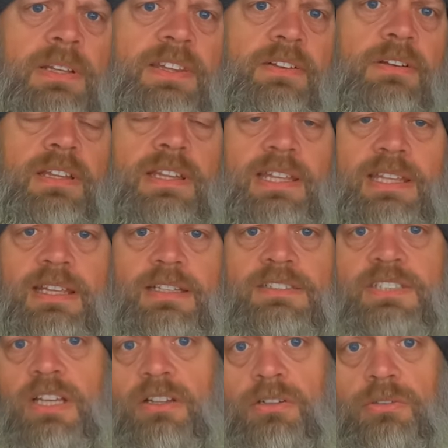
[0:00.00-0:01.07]
when they're in the
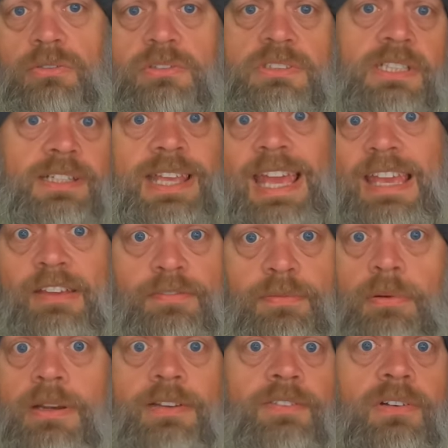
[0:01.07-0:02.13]
tunnels, the cave,
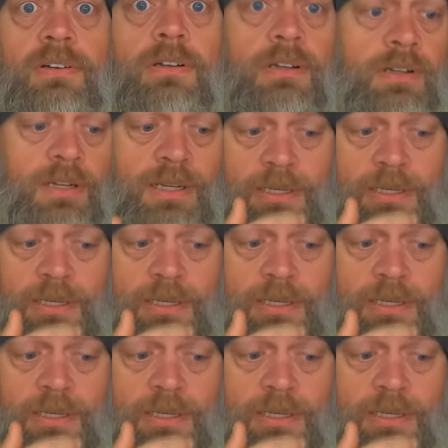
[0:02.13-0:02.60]
whatever.